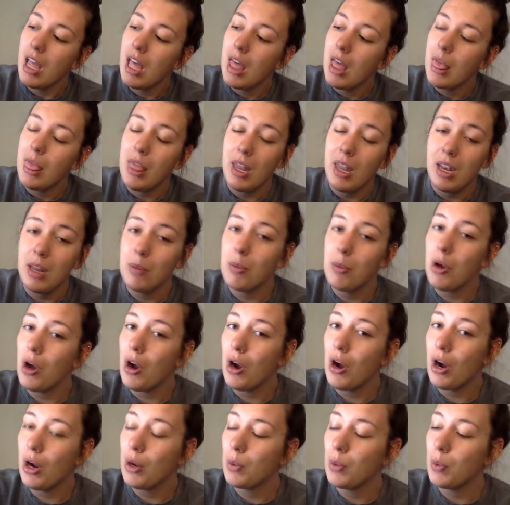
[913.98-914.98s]
that I'm a
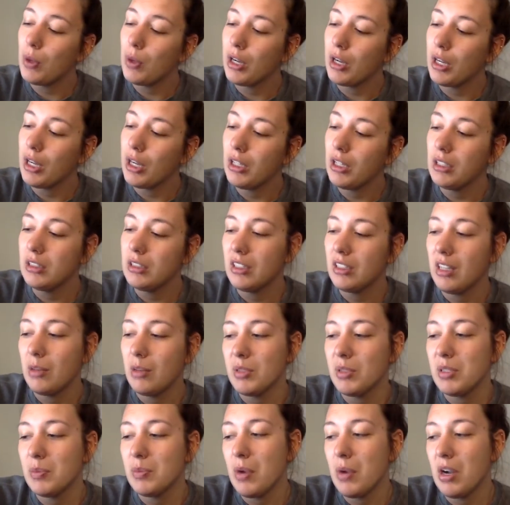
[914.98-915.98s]
hard worker, I'm
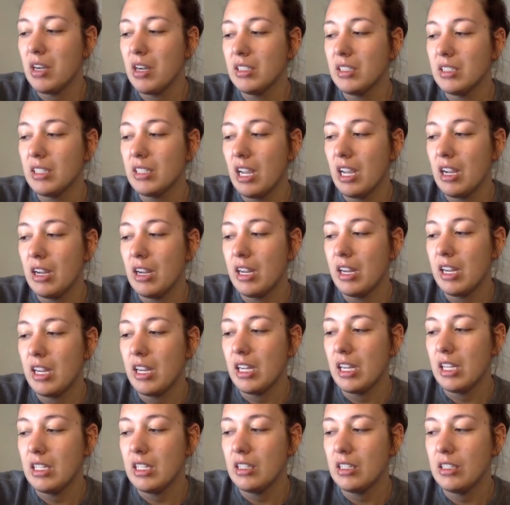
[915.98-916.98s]
smart, caring,
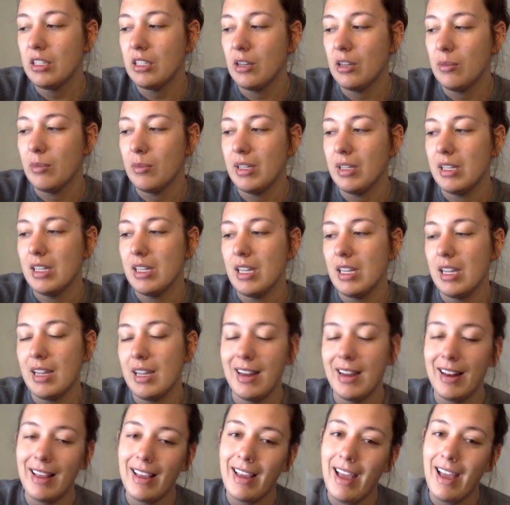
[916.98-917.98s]
determined,
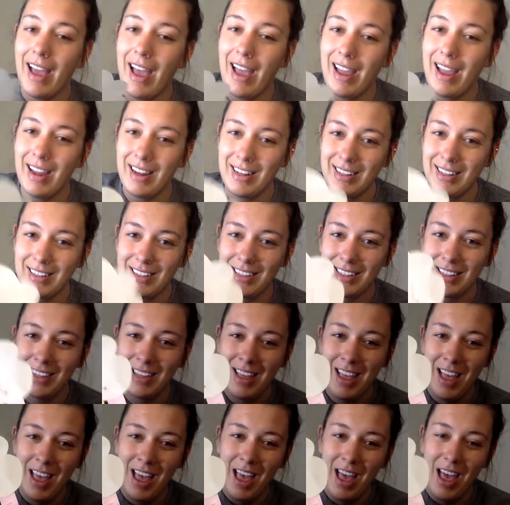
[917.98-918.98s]
and kind.
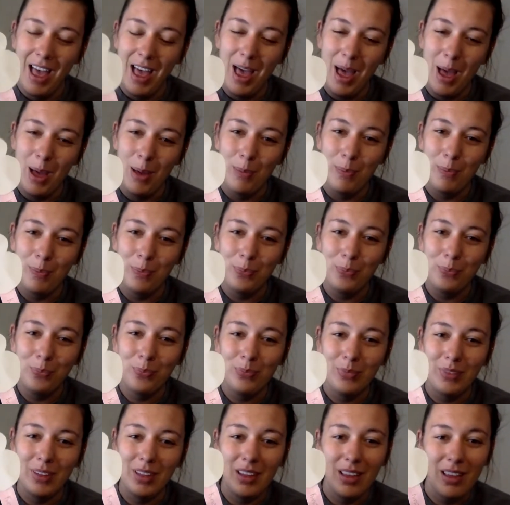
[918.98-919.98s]

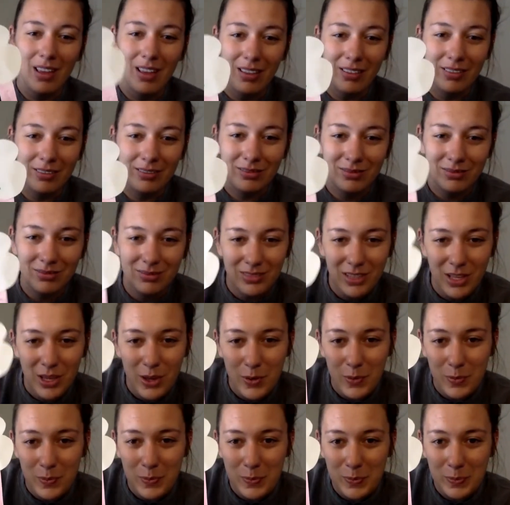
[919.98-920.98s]
Yeah,
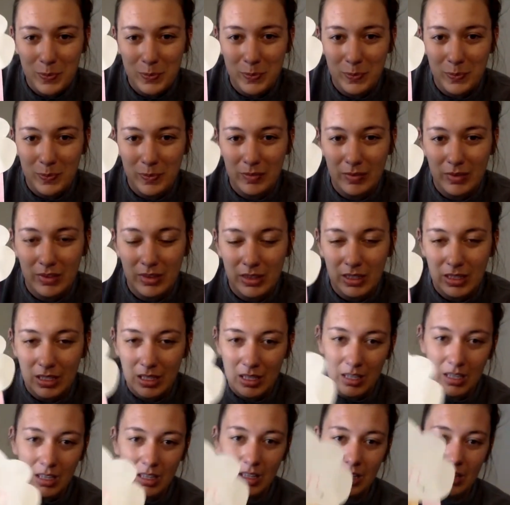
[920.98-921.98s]
so
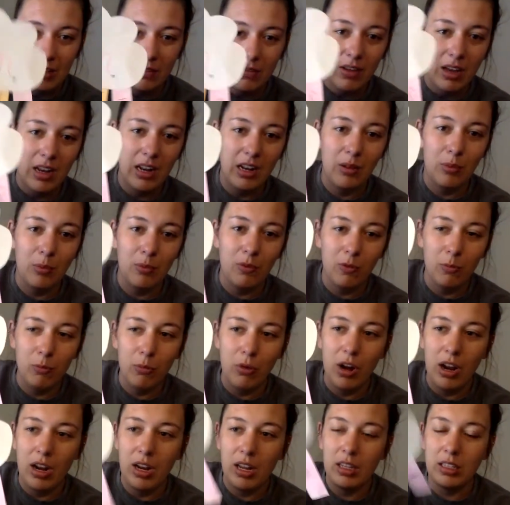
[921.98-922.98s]
final
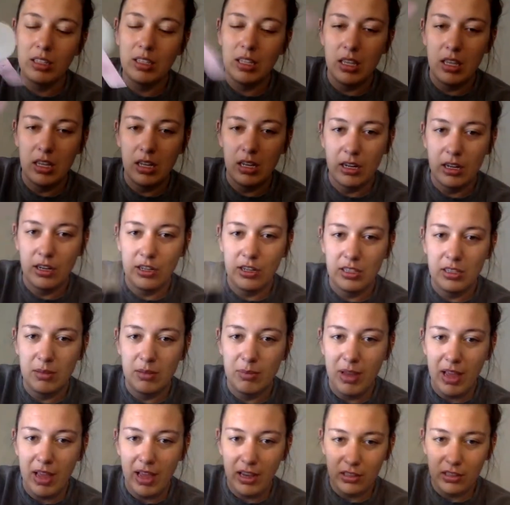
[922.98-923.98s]
product, and then here's the
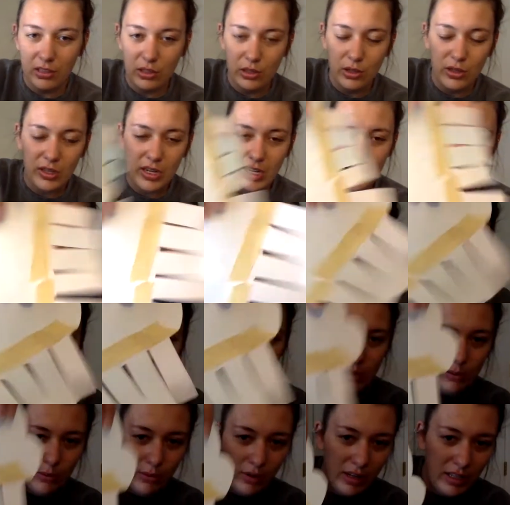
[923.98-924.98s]
back so you guys can
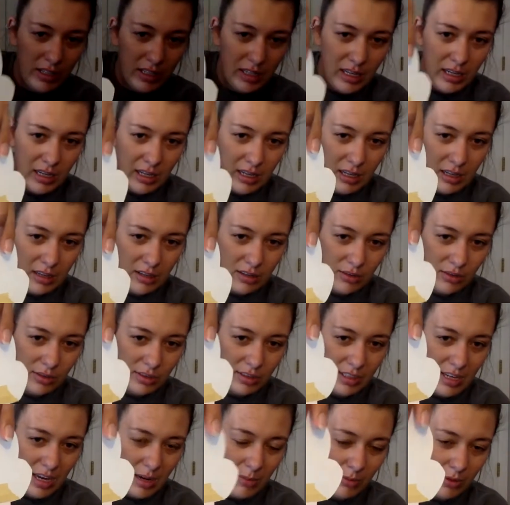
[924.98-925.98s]
see what I did. Just
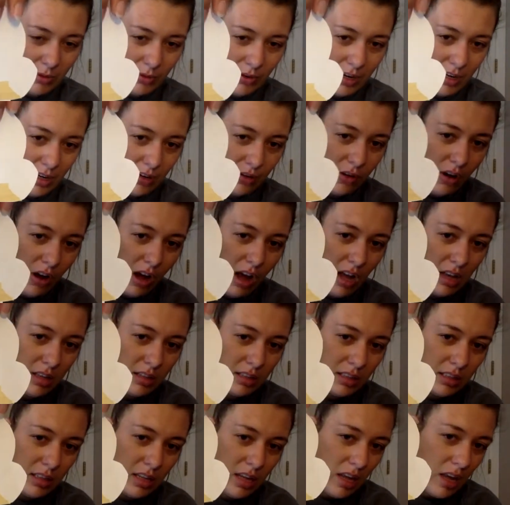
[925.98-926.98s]
taped it right across.